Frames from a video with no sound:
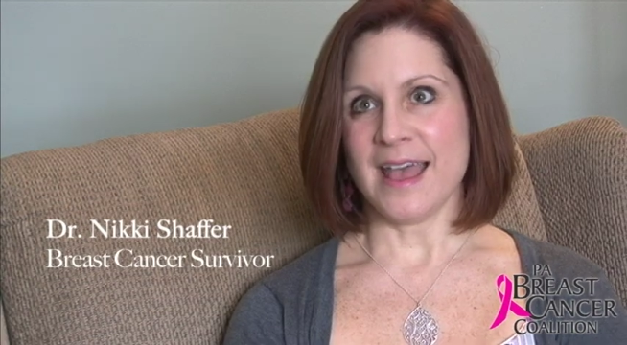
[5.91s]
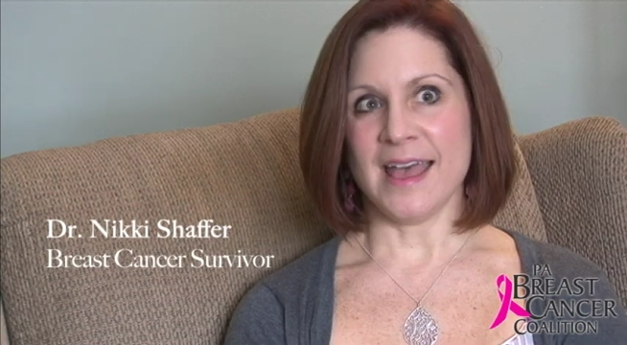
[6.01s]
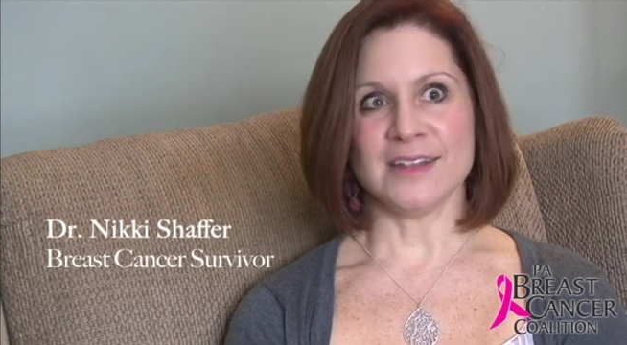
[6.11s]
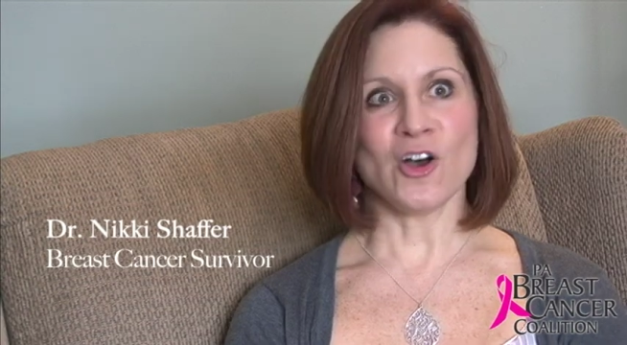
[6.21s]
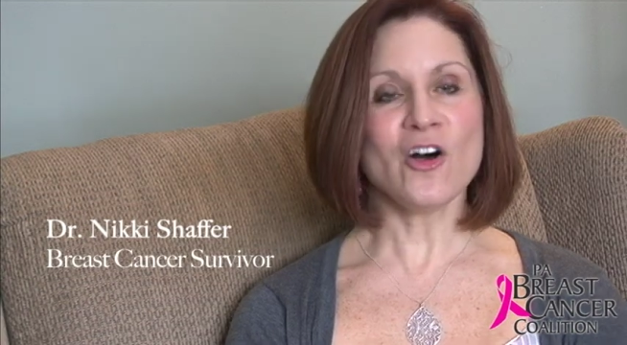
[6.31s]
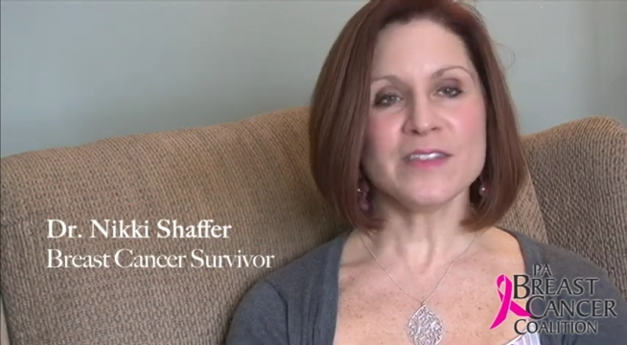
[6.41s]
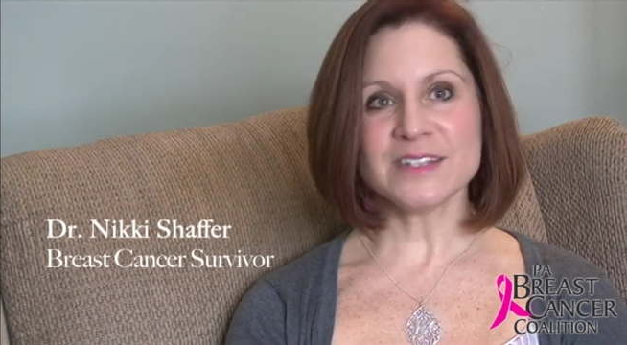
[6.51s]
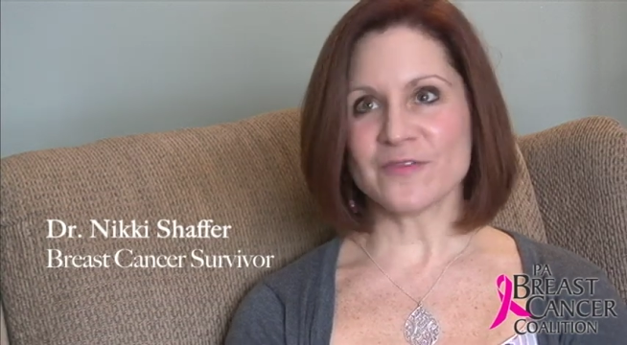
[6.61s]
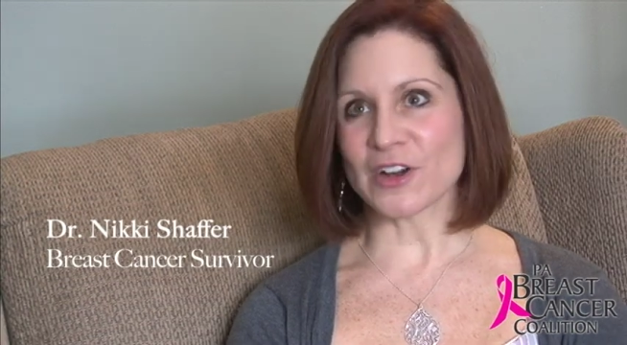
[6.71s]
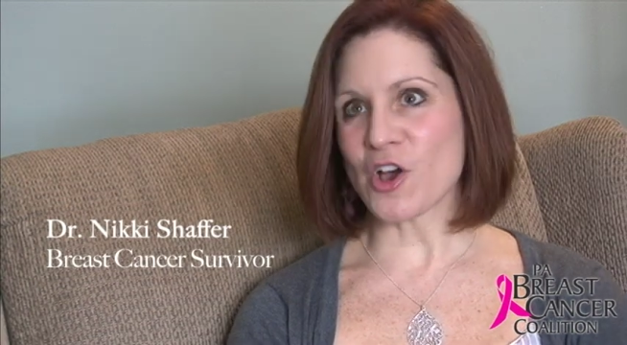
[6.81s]
and all the
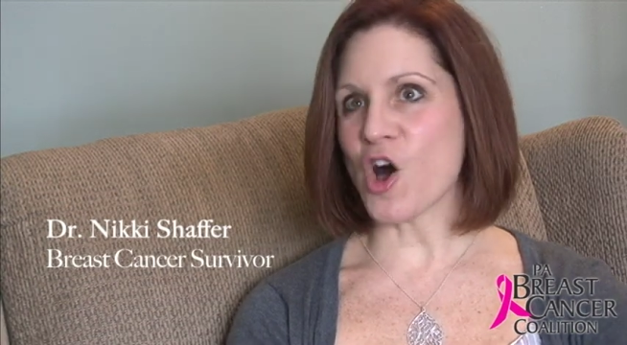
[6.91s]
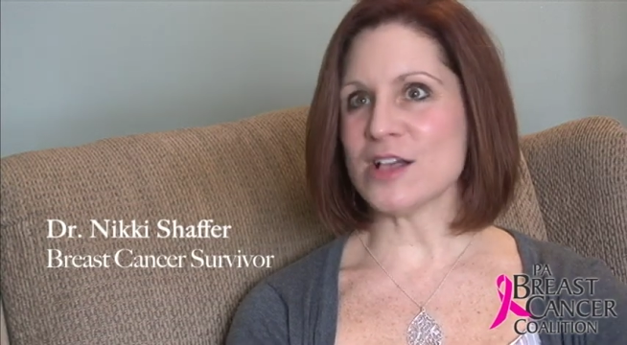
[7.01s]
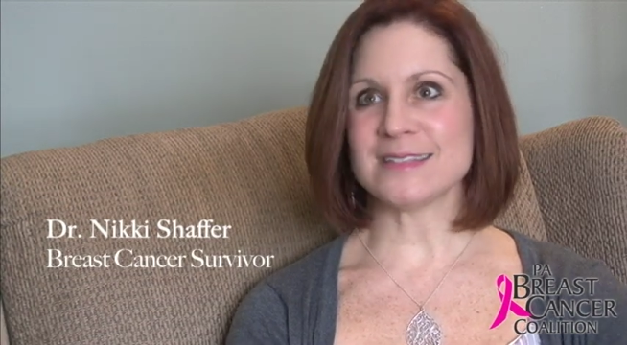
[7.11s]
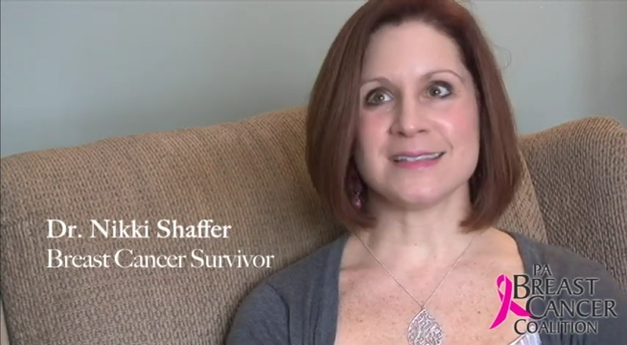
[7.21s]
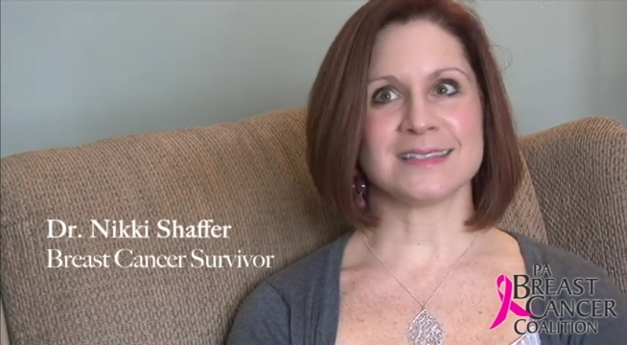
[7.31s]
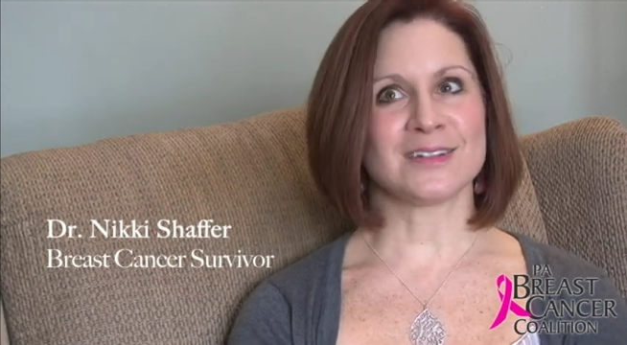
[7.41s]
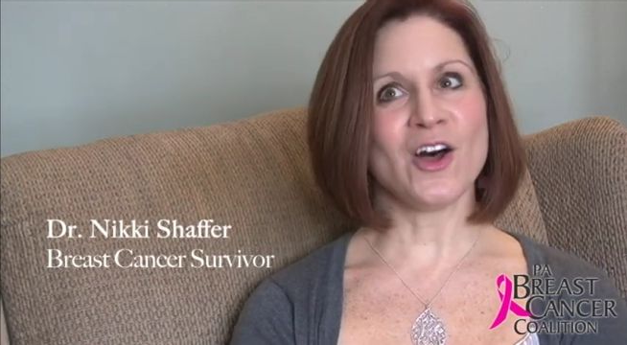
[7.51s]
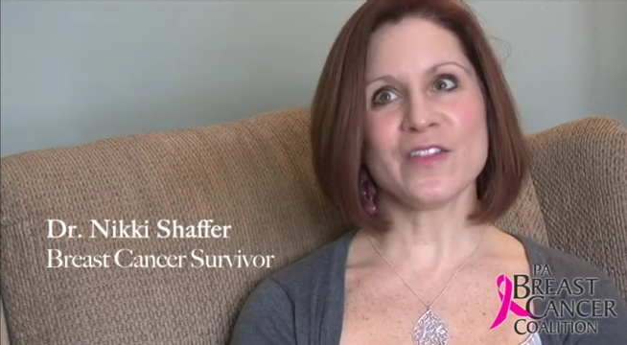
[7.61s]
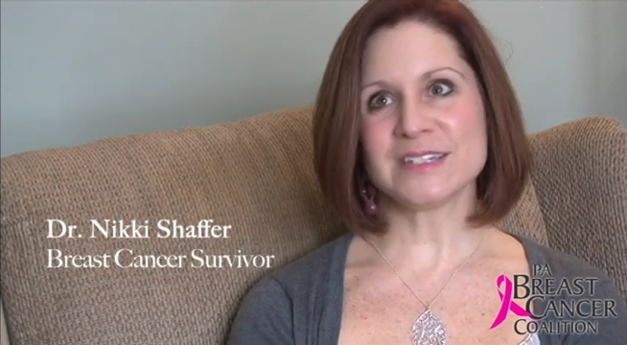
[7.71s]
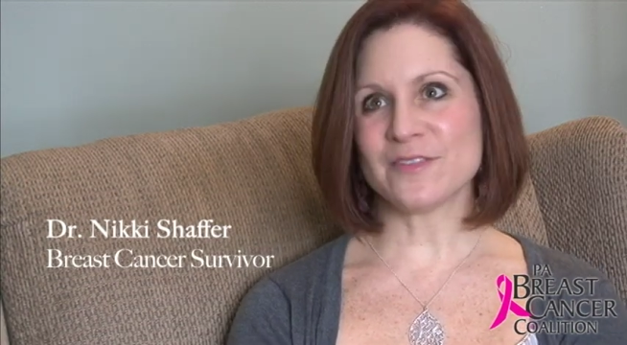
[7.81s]
different causes and
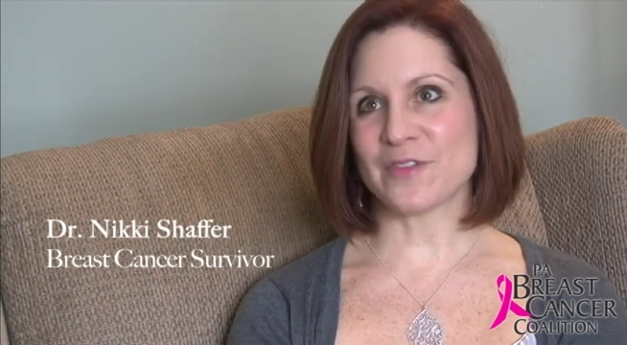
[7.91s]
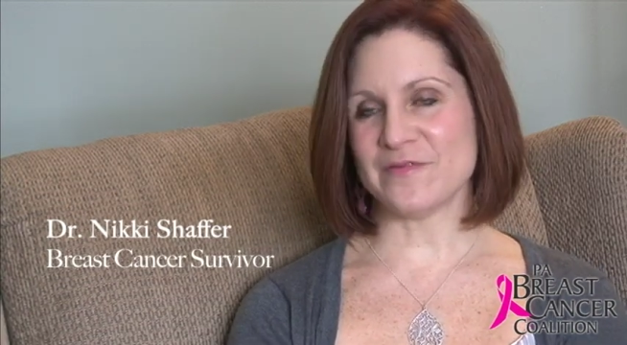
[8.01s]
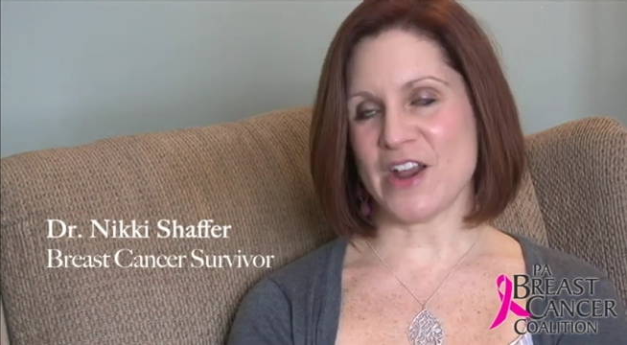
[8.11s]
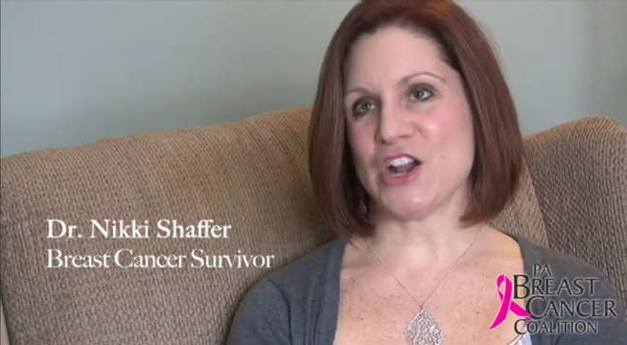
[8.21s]
all the different